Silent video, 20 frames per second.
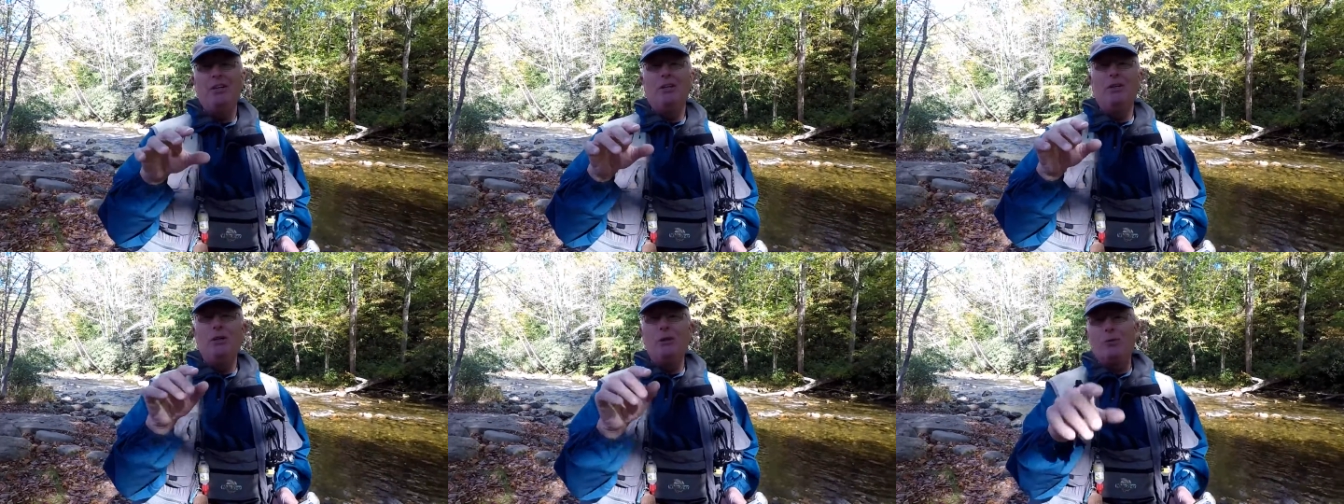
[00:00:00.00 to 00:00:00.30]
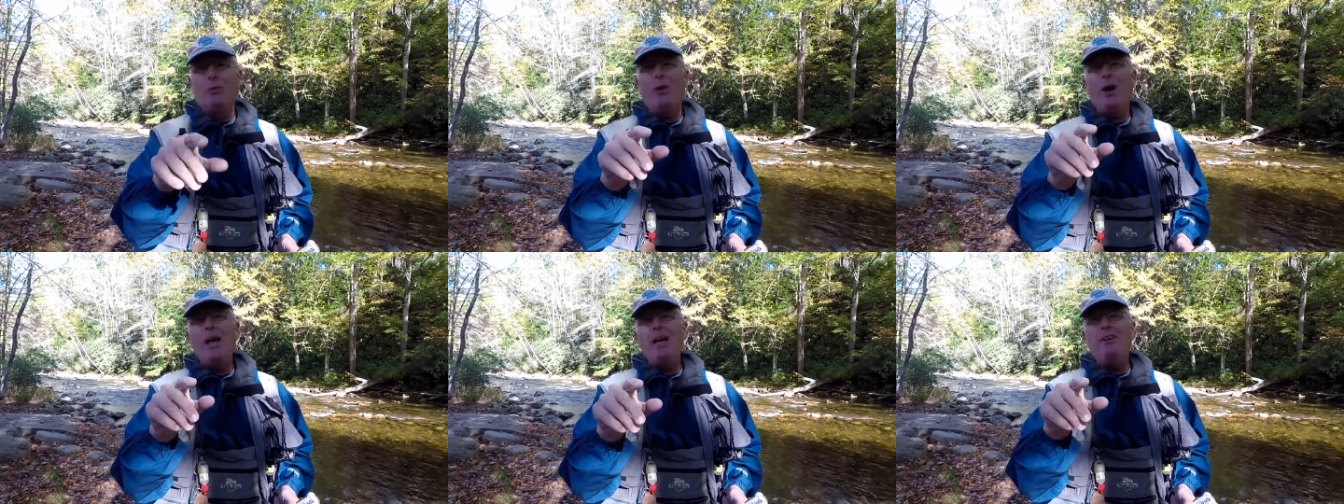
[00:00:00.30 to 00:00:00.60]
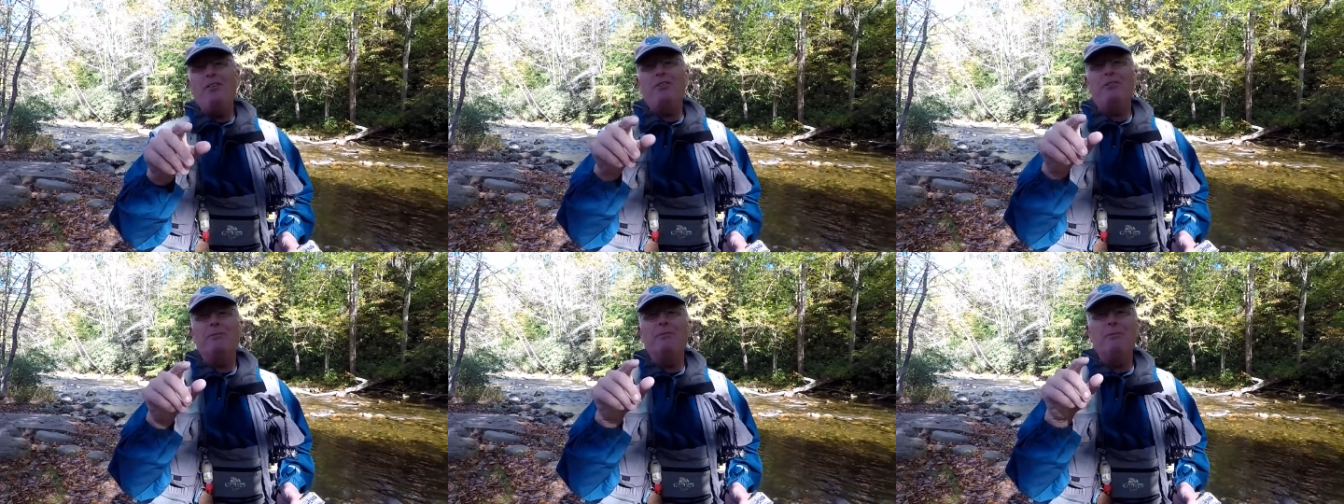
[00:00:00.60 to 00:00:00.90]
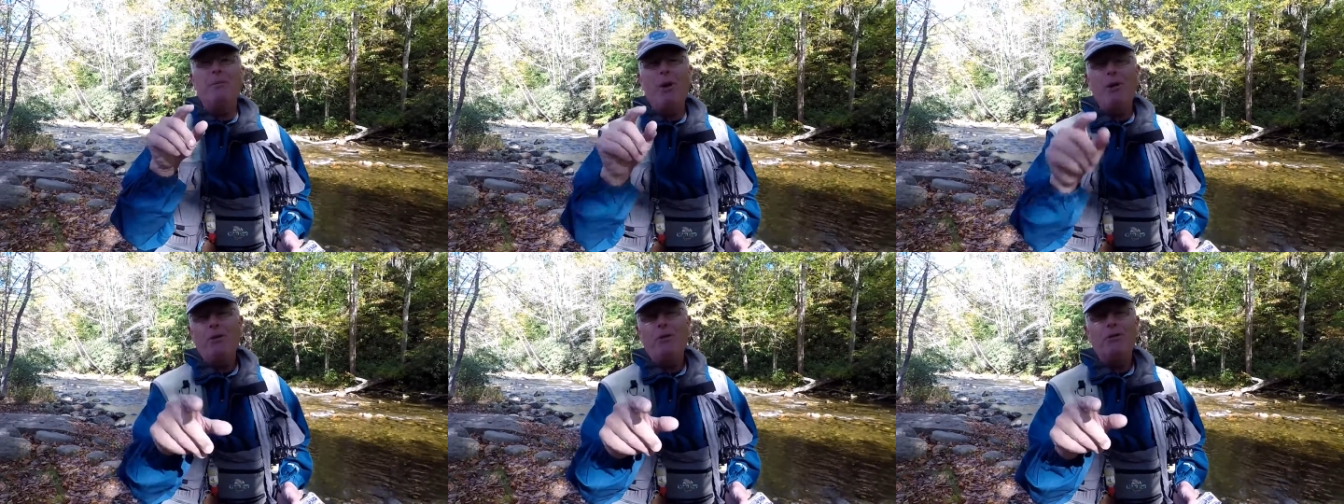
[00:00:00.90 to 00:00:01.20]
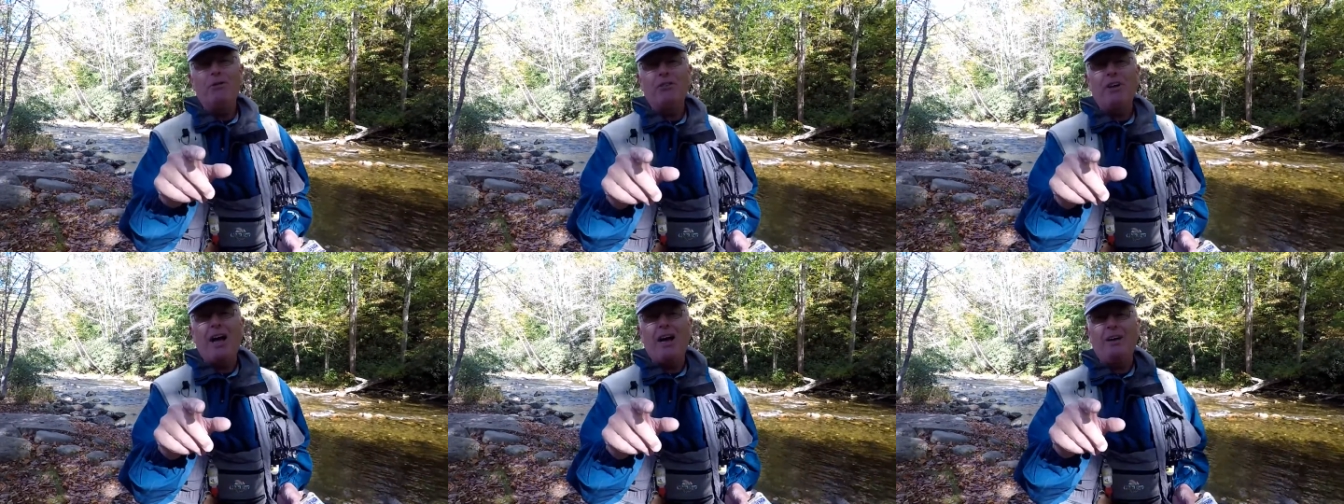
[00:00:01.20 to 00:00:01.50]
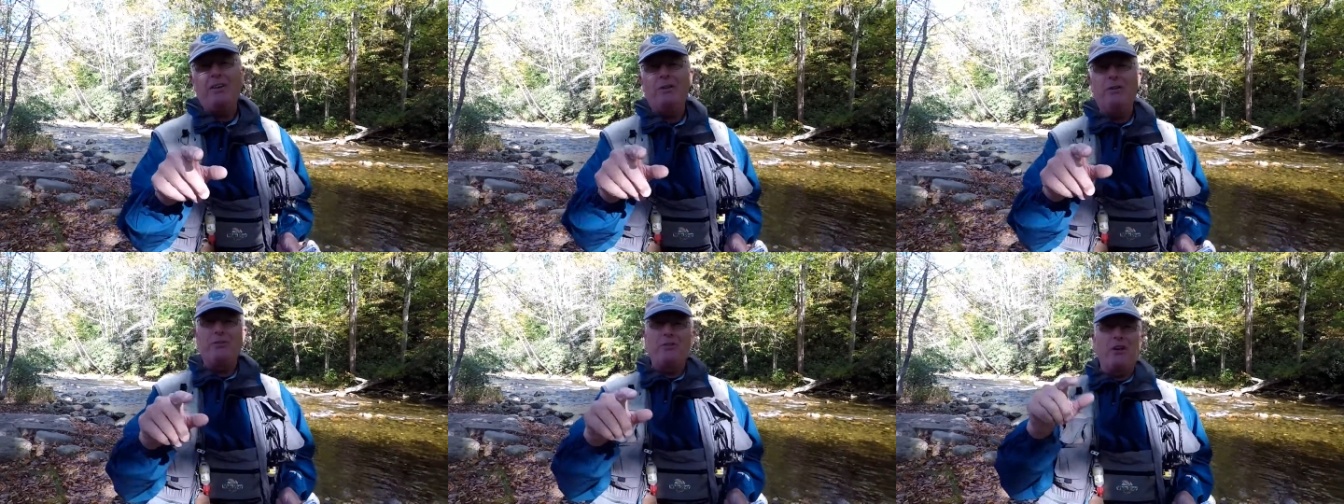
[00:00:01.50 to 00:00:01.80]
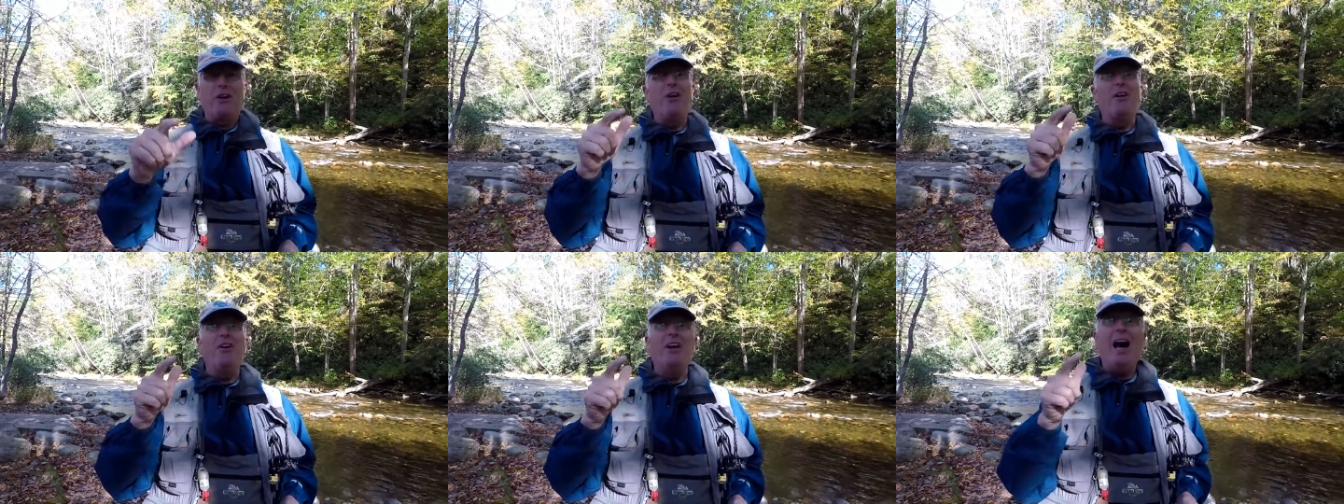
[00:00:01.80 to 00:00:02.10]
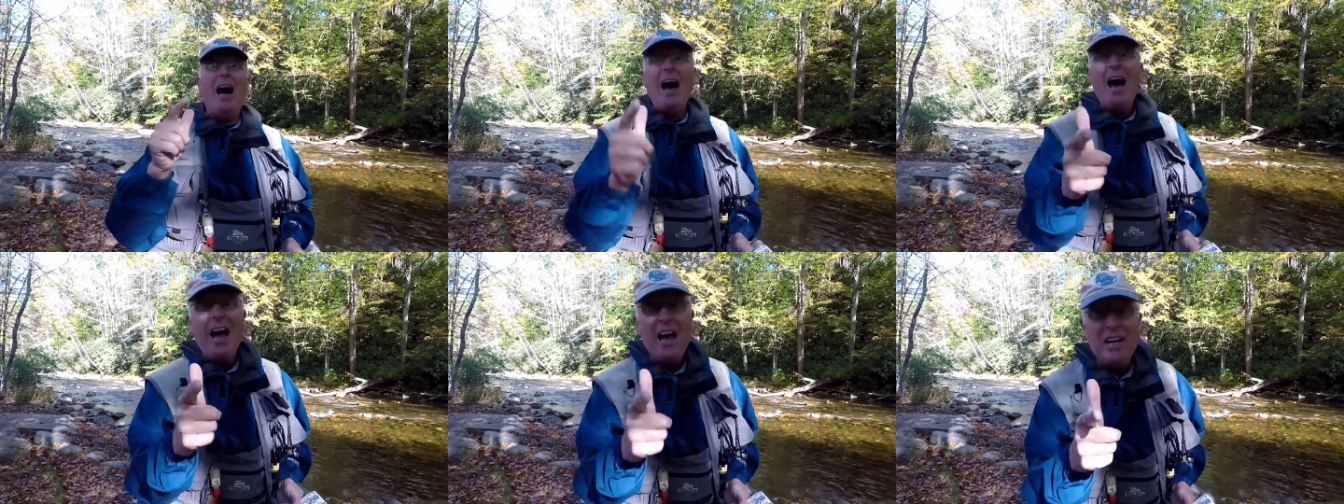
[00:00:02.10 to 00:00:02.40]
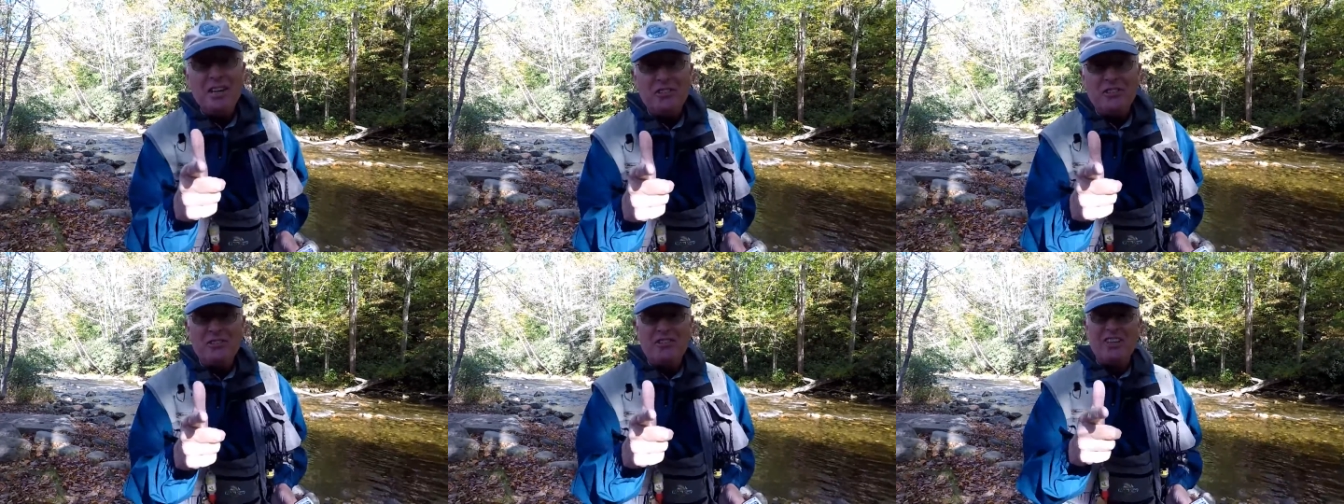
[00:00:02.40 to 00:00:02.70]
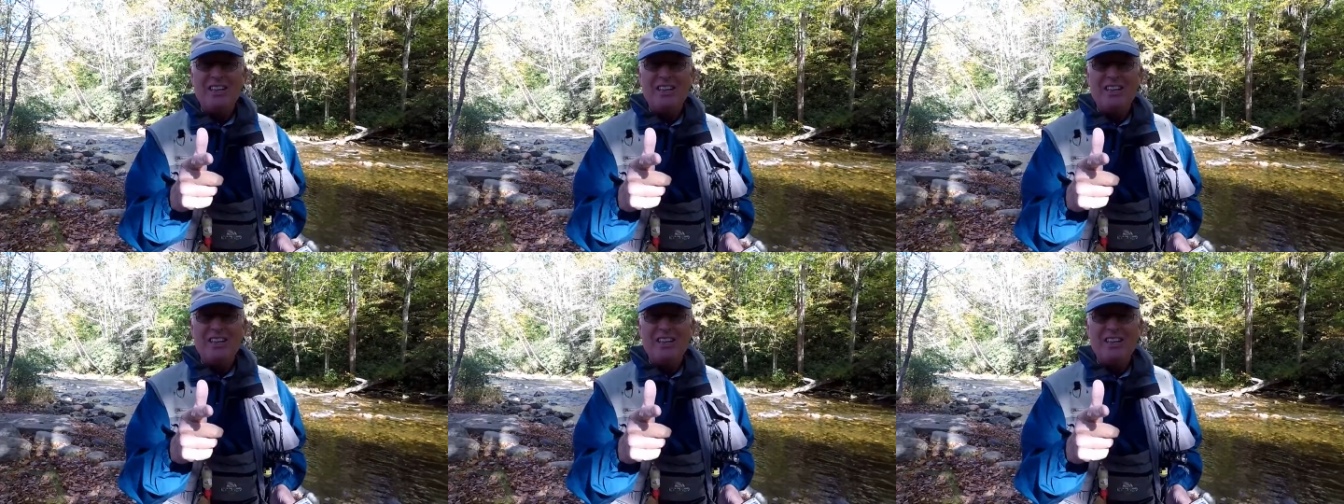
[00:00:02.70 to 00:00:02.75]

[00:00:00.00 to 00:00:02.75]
who race motorcycles on ice.